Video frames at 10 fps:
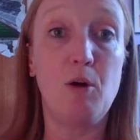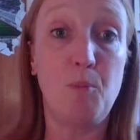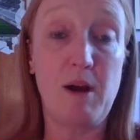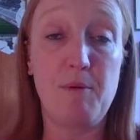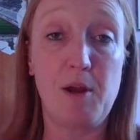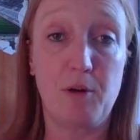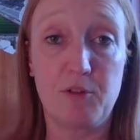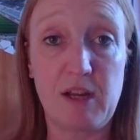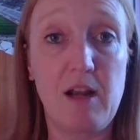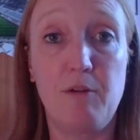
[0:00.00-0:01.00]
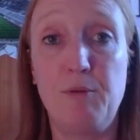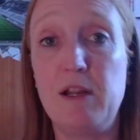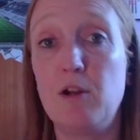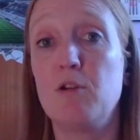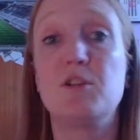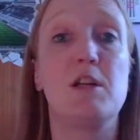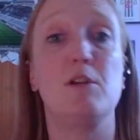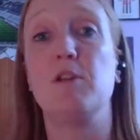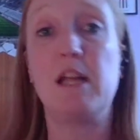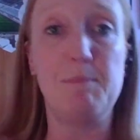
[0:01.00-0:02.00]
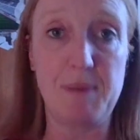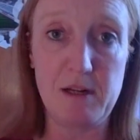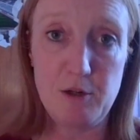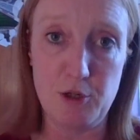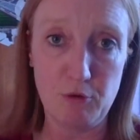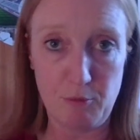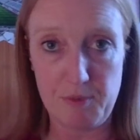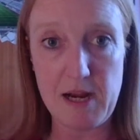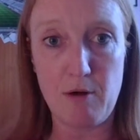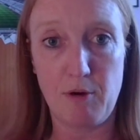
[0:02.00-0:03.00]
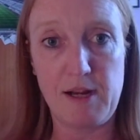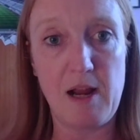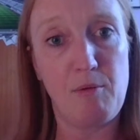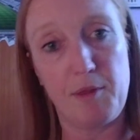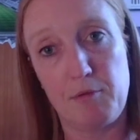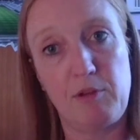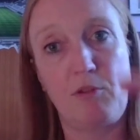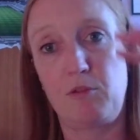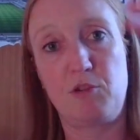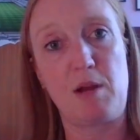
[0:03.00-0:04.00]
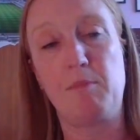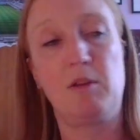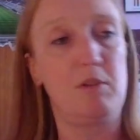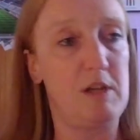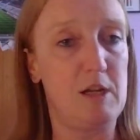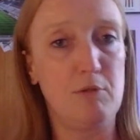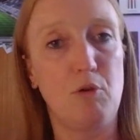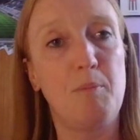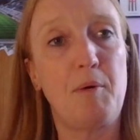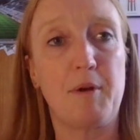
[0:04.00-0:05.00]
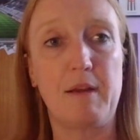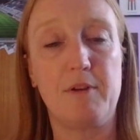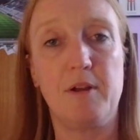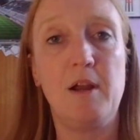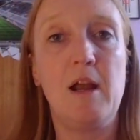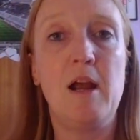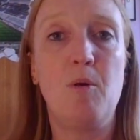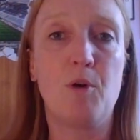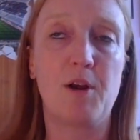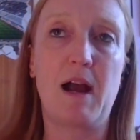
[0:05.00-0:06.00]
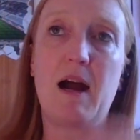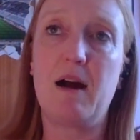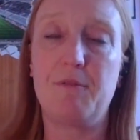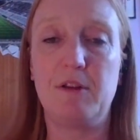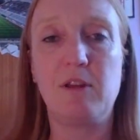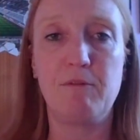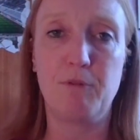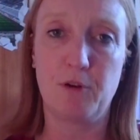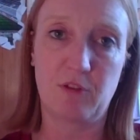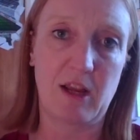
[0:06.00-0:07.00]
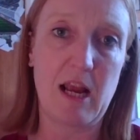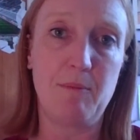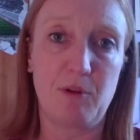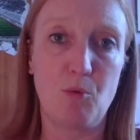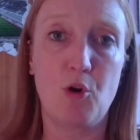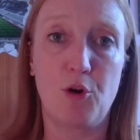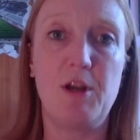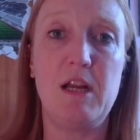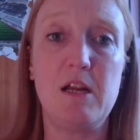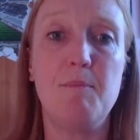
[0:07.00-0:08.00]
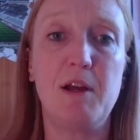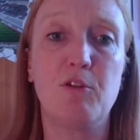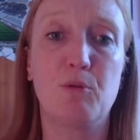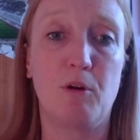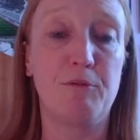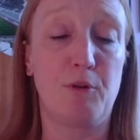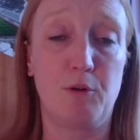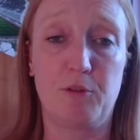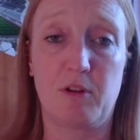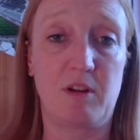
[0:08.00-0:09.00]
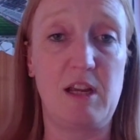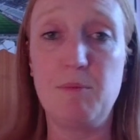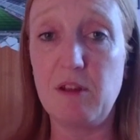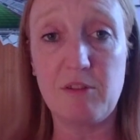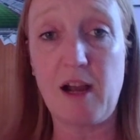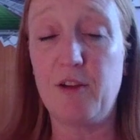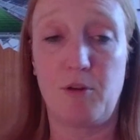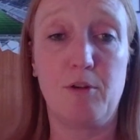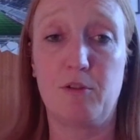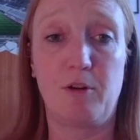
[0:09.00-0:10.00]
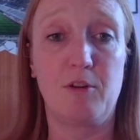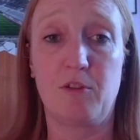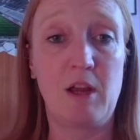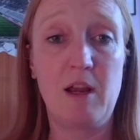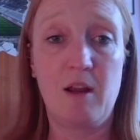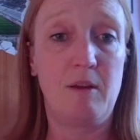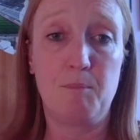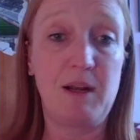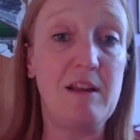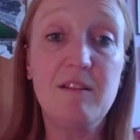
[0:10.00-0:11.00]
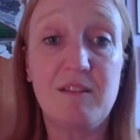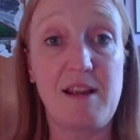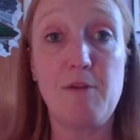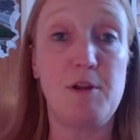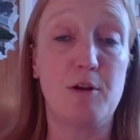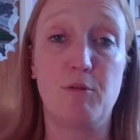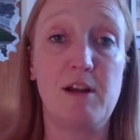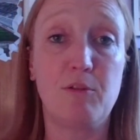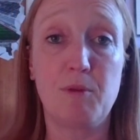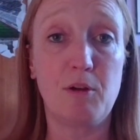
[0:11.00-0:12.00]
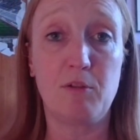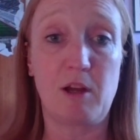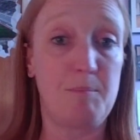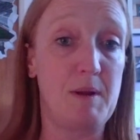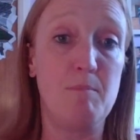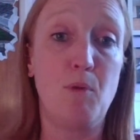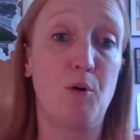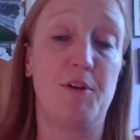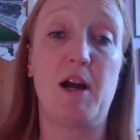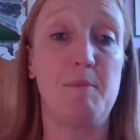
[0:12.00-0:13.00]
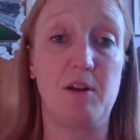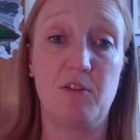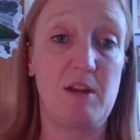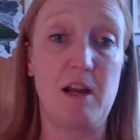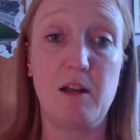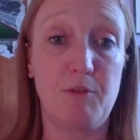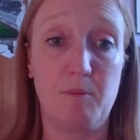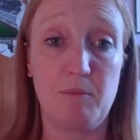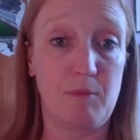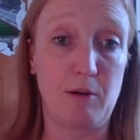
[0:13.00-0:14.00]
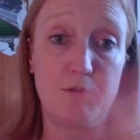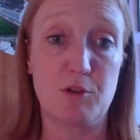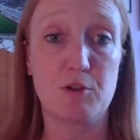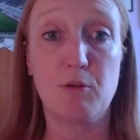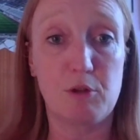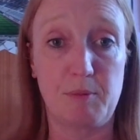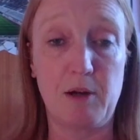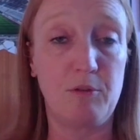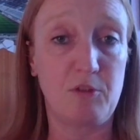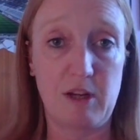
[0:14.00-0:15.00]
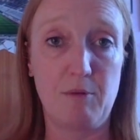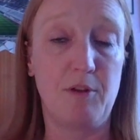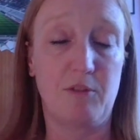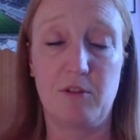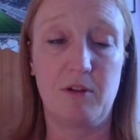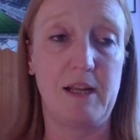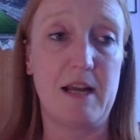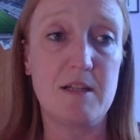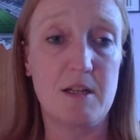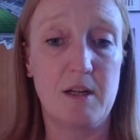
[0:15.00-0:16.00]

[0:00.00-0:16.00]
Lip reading: up where we are staying, if we can continue to keep being in Europe year on year, whether it's Champions League, Europa, or whatever, we're going to have these influx of games that we're going to need a big squad for. So keep these guys on as long as, please see out your careers with us. I'd be more than happy to see any of them that we've just talked about stay with us until the end.